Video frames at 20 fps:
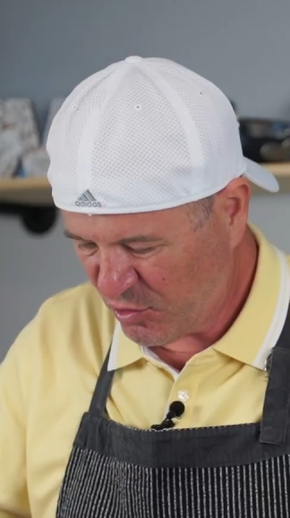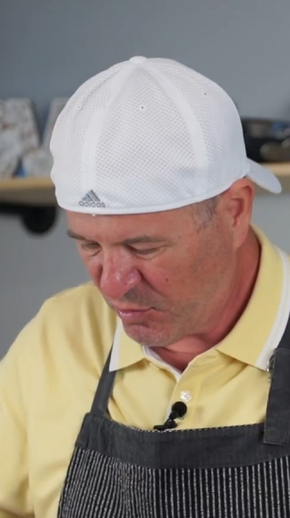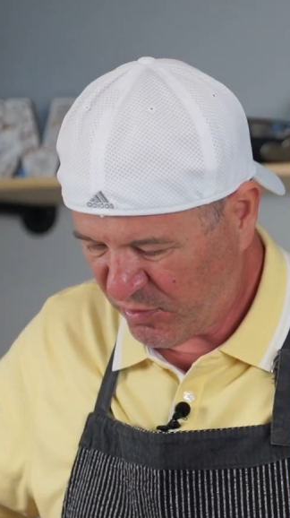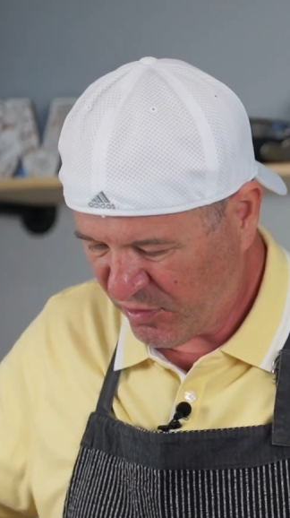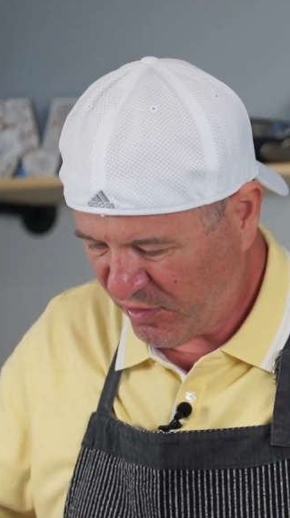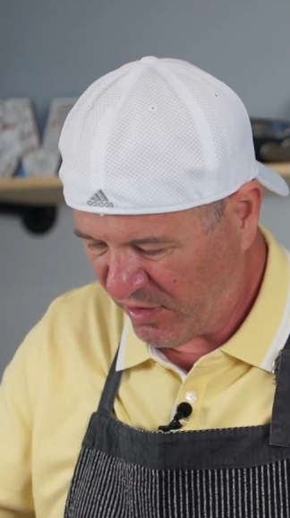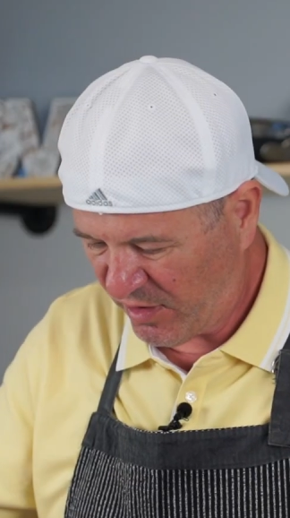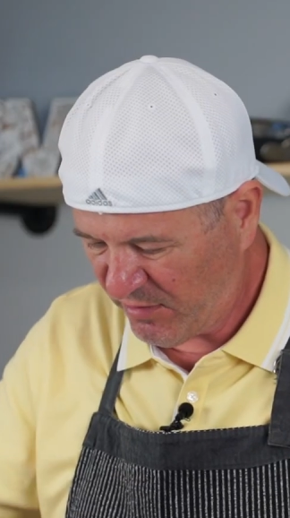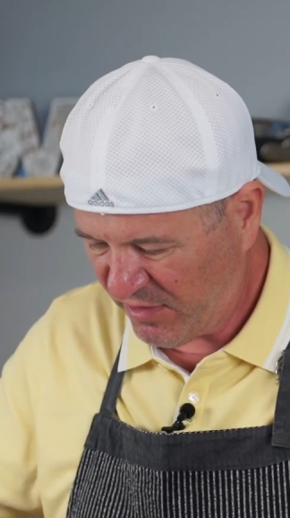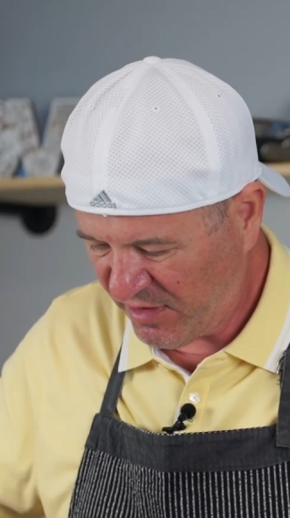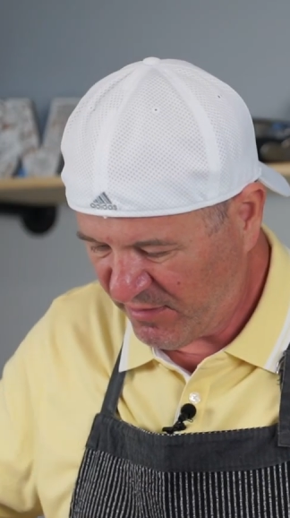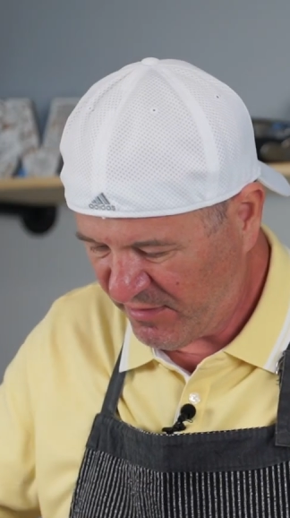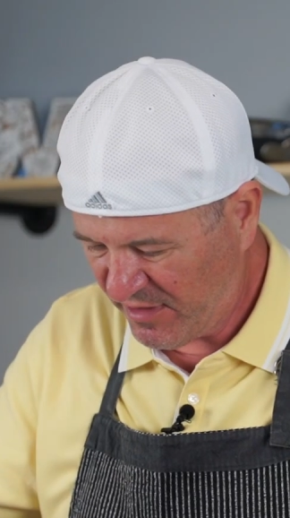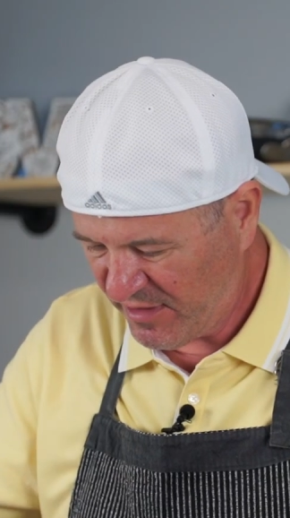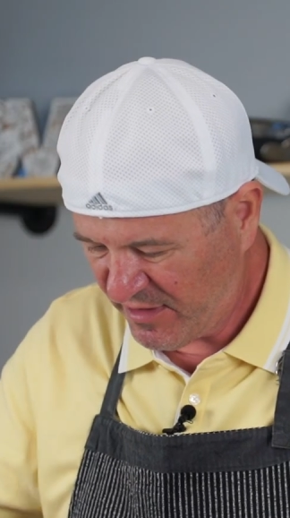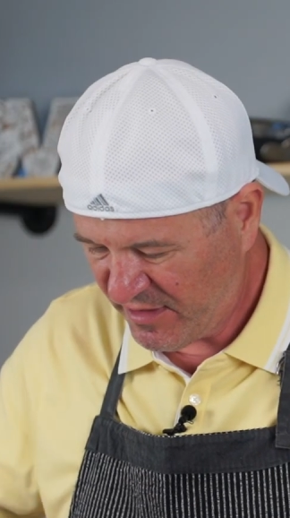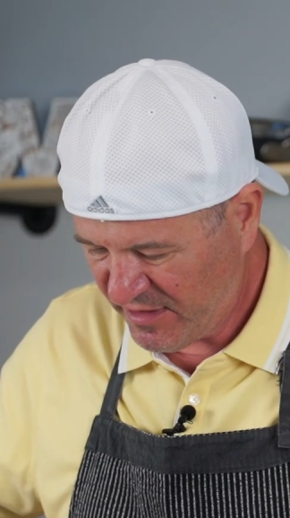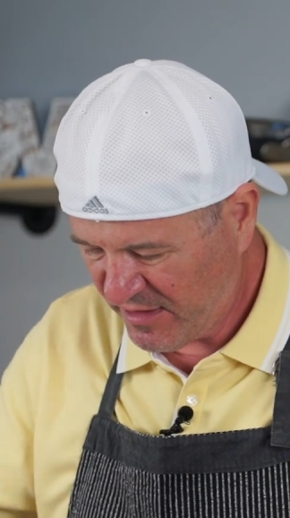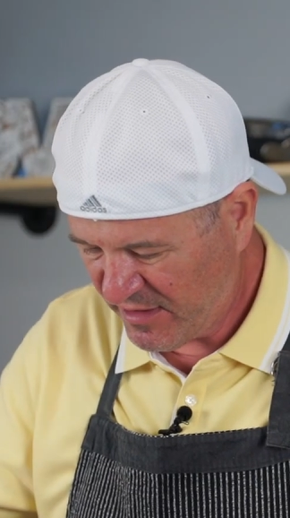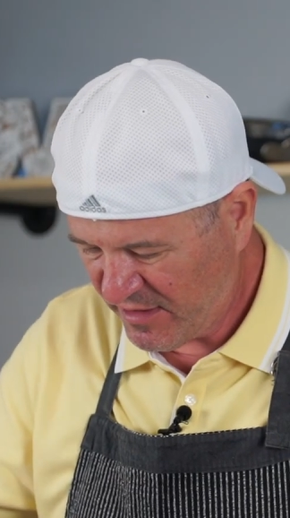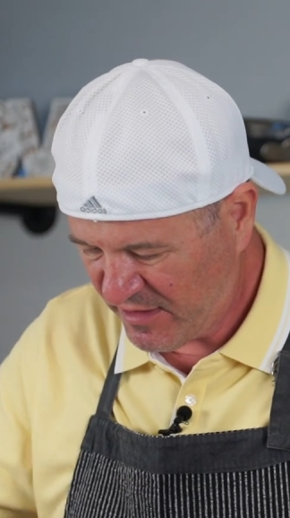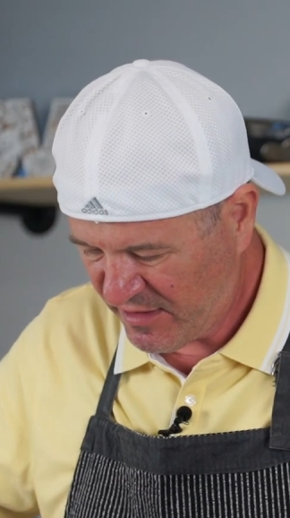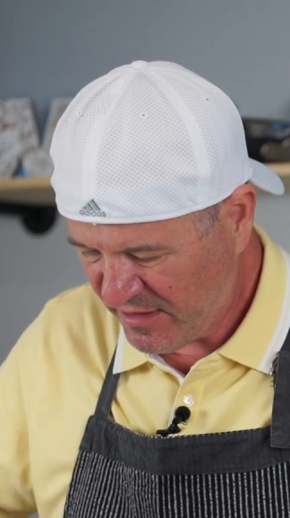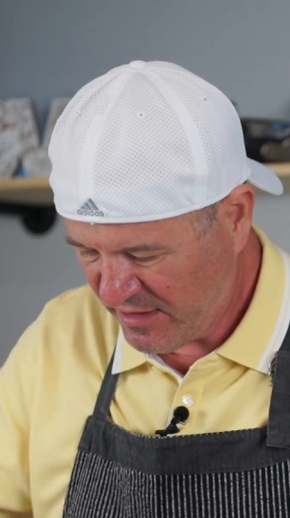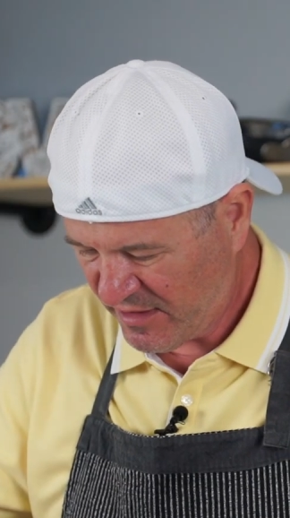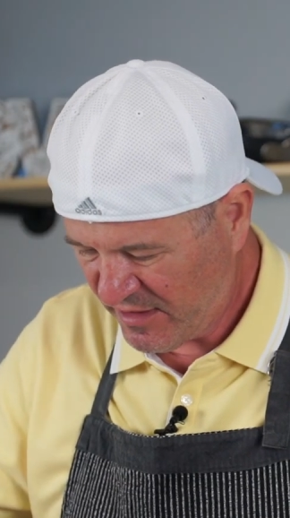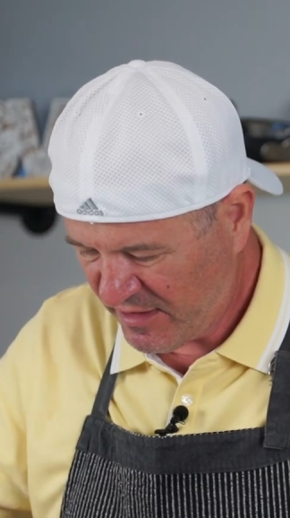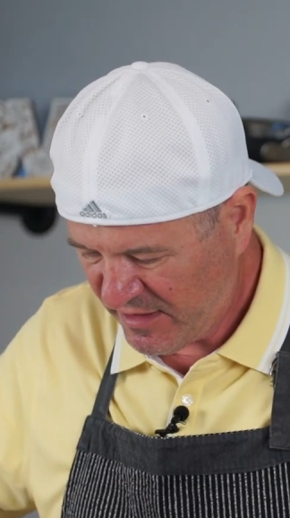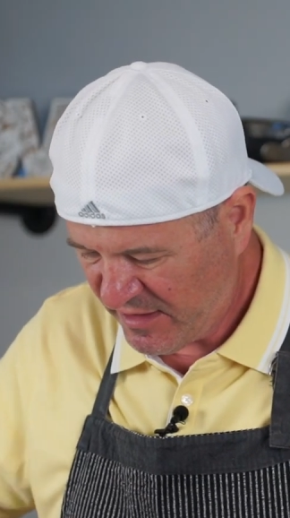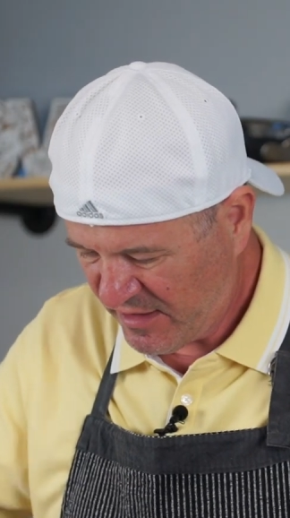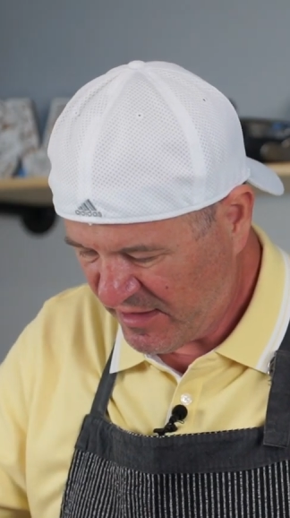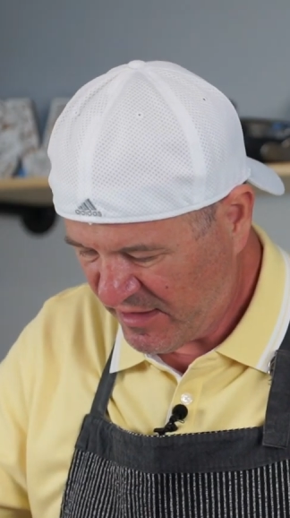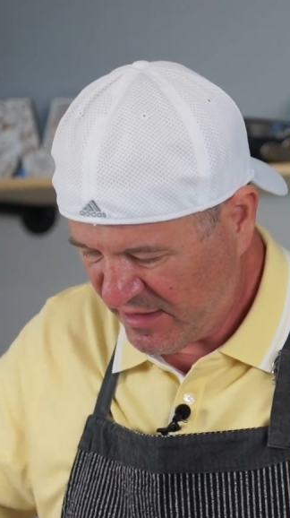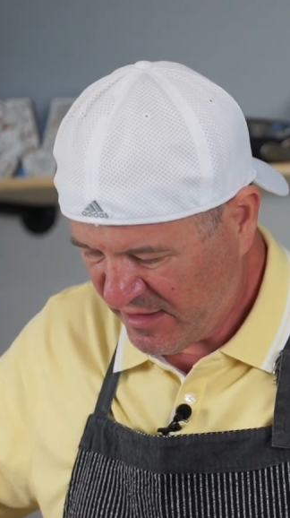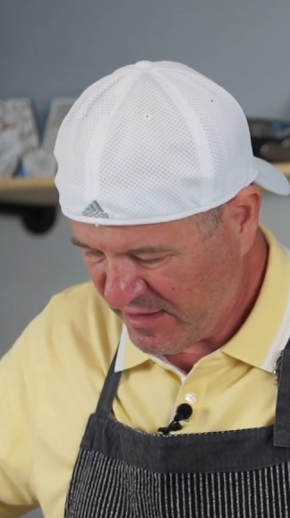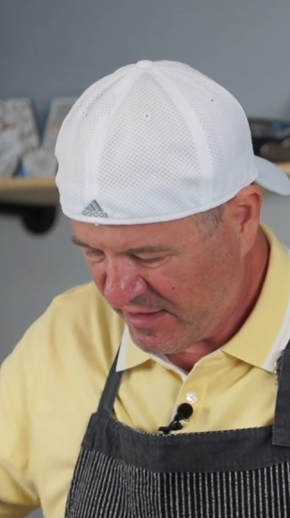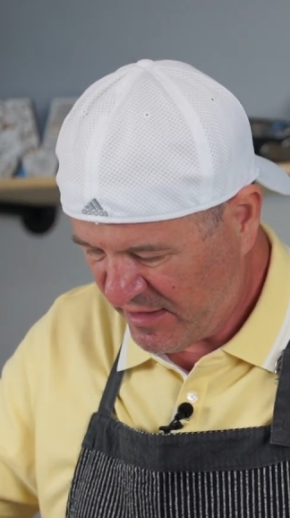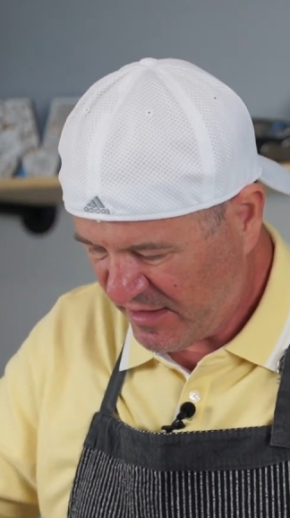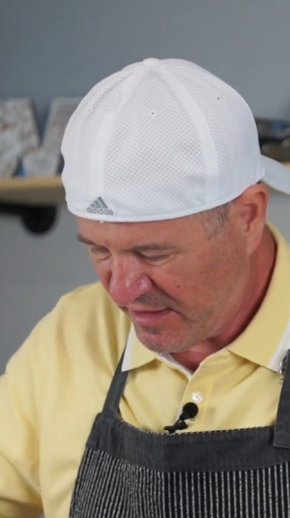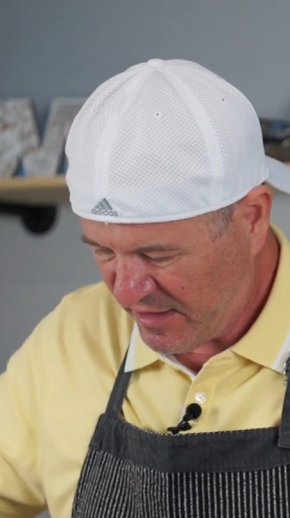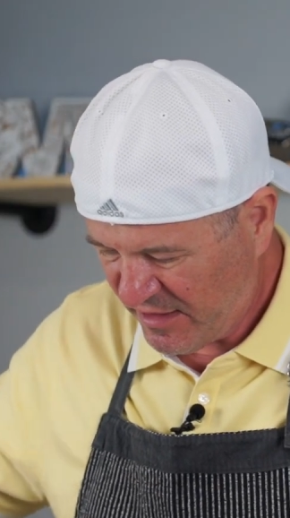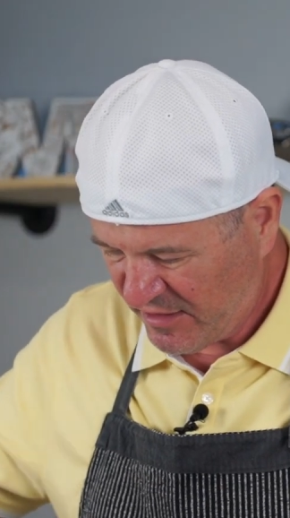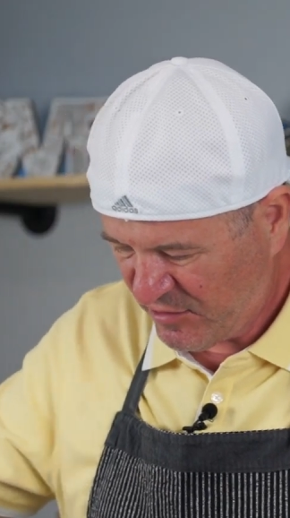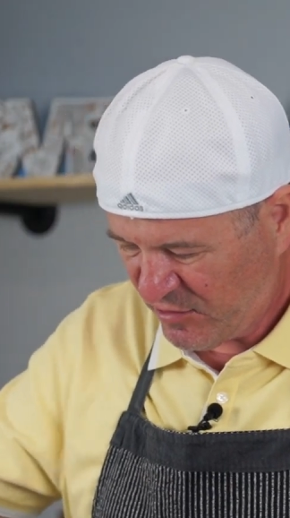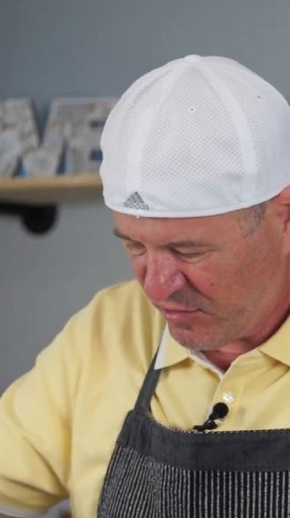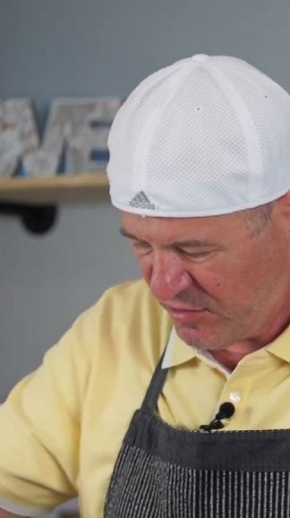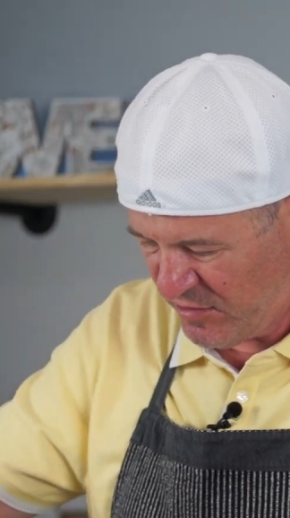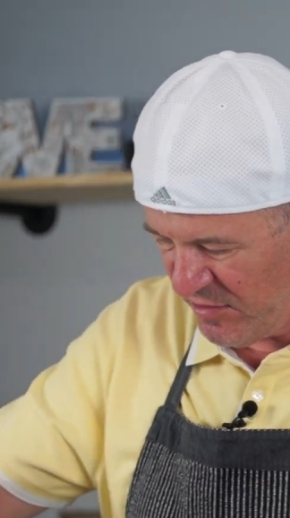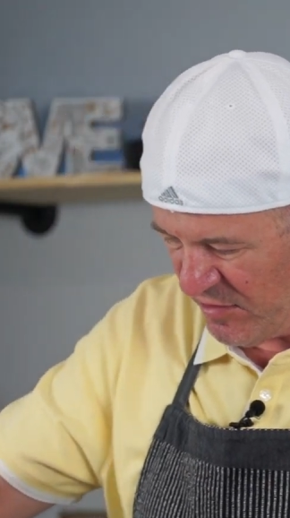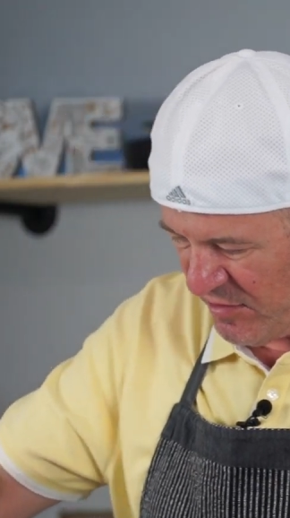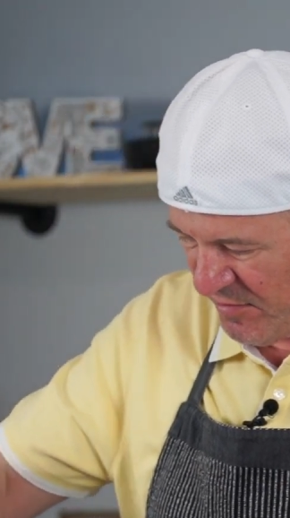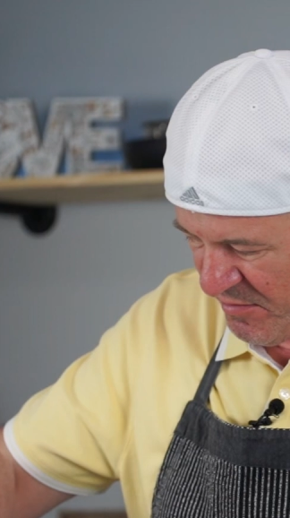problem. And we'll